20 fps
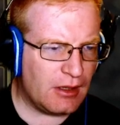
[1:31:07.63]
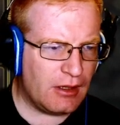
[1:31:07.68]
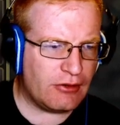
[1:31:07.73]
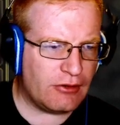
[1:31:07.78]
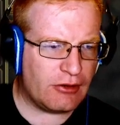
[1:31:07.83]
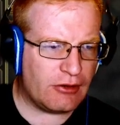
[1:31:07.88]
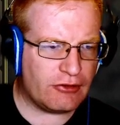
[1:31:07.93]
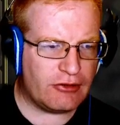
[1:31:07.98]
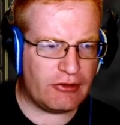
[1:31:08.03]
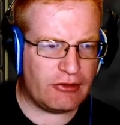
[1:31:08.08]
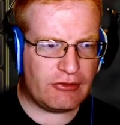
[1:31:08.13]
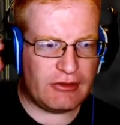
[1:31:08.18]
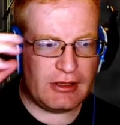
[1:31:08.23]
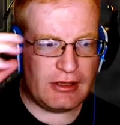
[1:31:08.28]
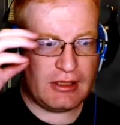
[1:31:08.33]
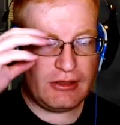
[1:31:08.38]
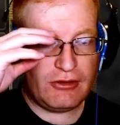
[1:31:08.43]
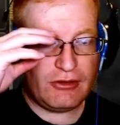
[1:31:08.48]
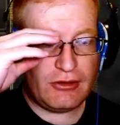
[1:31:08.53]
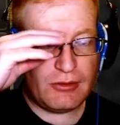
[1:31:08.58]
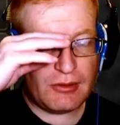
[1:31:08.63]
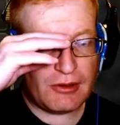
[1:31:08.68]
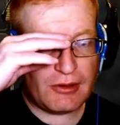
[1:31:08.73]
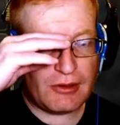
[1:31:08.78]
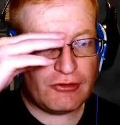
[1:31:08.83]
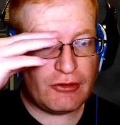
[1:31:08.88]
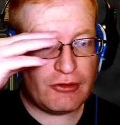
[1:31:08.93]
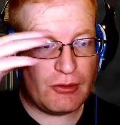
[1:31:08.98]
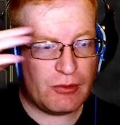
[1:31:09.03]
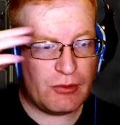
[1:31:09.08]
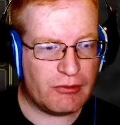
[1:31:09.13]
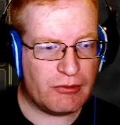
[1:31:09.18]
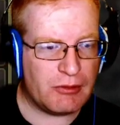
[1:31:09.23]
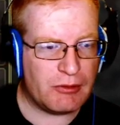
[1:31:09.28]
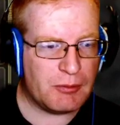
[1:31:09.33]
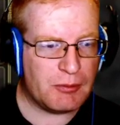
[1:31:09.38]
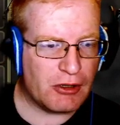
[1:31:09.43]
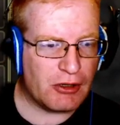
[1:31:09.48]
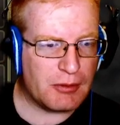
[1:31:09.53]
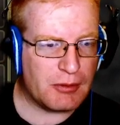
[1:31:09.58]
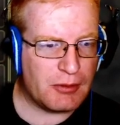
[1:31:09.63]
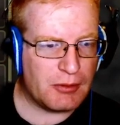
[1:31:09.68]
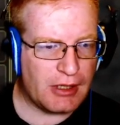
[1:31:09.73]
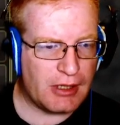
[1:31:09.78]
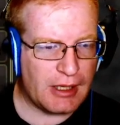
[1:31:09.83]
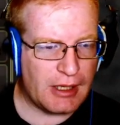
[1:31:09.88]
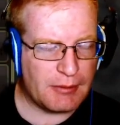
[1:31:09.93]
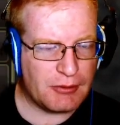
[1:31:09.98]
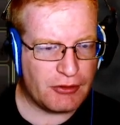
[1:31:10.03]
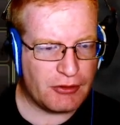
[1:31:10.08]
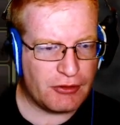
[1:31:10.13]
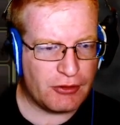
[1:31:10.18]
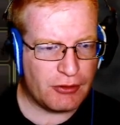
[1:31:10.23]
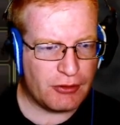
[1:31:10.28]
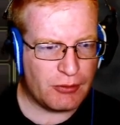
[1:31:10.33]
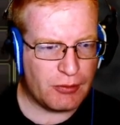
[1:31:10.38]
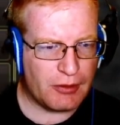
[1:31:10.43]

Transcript: Duchess Nidintu has shown a remarkable aptitude